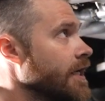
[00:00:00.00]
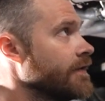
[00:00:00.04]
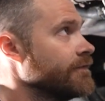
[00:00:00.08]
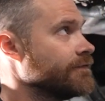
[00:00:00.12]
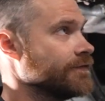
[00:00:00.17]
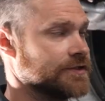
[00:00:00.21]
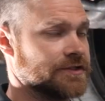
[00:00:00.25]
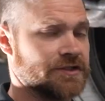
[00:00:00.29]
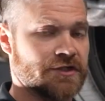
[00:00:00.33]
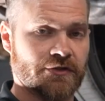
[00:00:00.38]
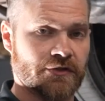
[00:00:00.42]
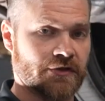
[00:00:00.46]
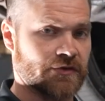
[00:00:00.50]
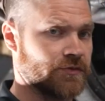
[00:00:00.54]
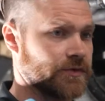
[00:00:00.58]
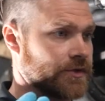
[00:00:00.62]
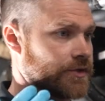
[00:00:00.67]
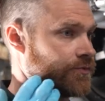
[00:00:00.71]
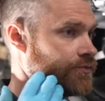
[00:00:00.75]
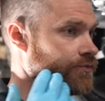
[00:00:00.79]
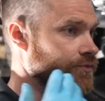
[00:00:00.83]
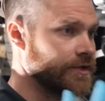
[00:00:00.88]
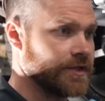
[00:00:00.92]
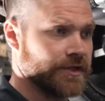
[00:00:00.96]
If you're dealing with
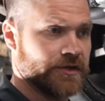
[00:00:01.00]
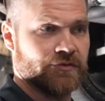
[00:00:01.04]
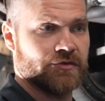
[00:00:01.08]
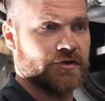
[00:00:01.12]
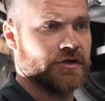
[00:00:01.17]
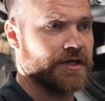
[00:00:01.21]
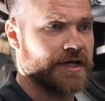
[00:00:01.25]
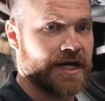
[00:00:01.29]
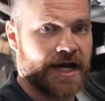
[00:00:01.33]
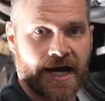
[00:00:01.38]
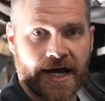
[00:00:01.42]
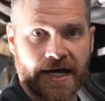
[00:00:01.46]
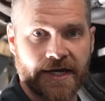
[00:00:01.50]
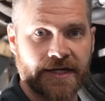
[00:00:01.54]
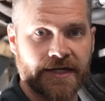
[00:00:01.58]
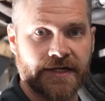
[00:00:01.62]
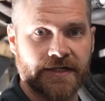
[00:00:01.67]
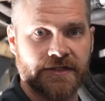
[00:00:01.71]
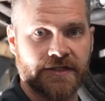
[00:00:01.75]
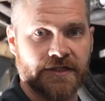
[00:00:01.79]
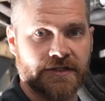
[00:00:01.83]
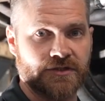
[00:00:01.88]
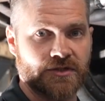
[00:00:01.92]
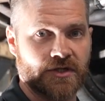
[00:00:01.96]
a really
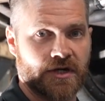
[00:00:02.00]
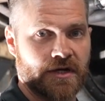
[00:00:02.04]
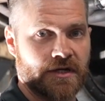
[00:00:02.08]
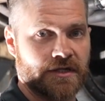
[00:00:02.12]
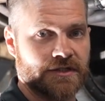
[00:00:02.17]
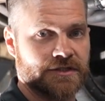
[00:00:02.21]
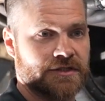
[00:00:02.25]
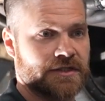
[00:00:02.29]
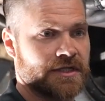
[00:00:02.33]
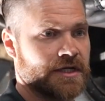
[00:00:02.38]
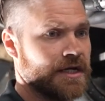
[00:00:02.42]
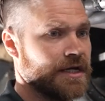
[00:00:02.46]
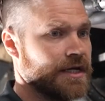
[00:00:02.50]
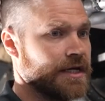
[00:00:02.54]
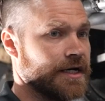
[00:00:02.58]
high-end exhaust,